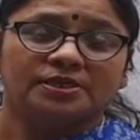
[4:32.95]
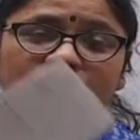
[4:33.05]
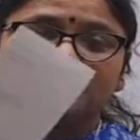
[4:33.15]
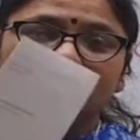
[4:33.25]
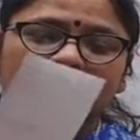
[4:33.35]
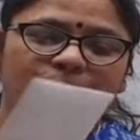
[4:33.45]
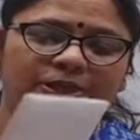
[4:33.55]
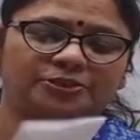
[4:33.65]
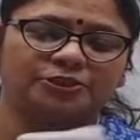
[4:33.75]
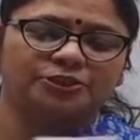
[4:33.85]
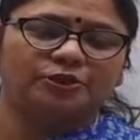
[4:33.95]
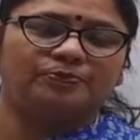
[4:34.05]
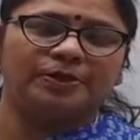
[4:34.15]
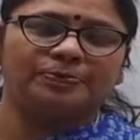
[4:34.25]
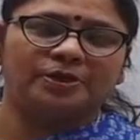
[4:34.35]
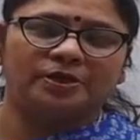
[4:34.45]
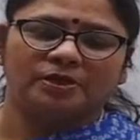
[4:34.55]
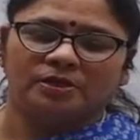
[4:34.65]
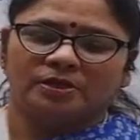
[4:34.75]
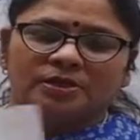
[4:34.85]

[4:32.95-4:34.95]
This was a plain sheet of paper,